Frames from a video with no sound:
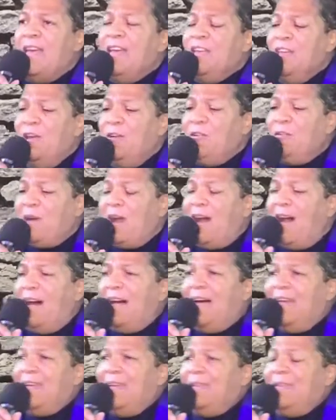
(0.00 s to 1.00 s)
You
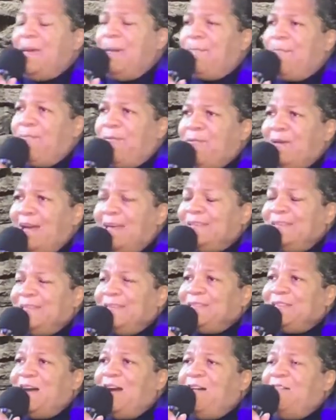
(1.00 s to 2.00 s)
are in the
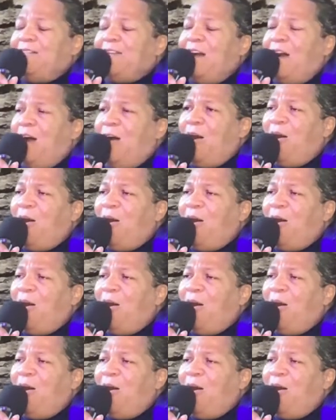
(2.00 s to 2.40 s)
presence of the